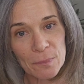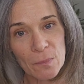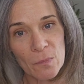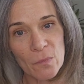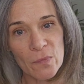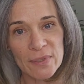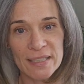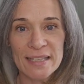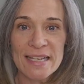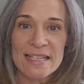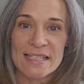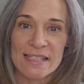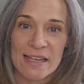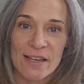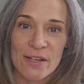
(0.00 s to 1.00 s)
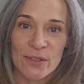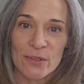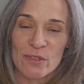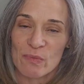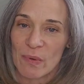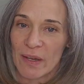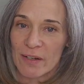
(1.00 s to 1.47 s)
when they say it goes
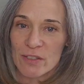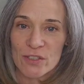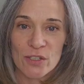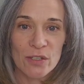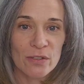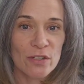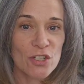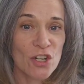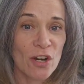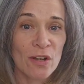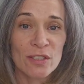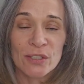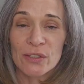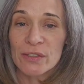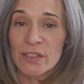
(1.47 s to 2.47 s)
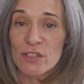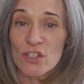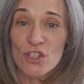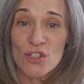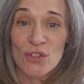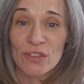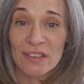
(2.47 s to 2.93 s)
back to your childhood, it
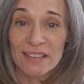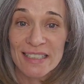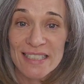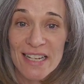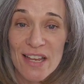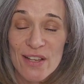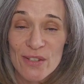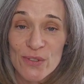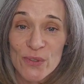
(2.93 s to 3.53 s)
certainly does.